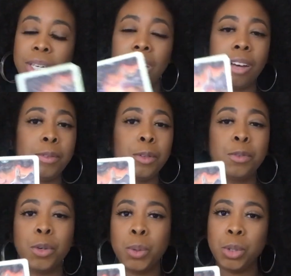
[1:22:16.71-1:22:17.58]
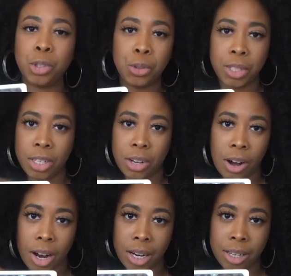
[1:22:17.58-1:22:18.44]
love you for who you truly
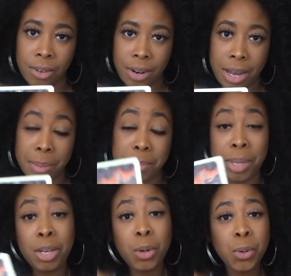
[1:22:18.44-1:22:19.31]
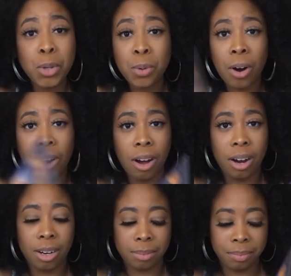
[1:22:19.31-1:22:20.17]
are. All right? Be who you
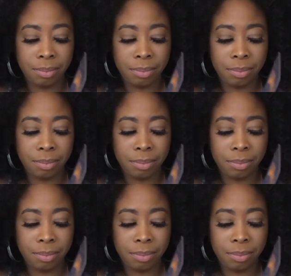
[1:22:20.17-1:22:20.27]
are.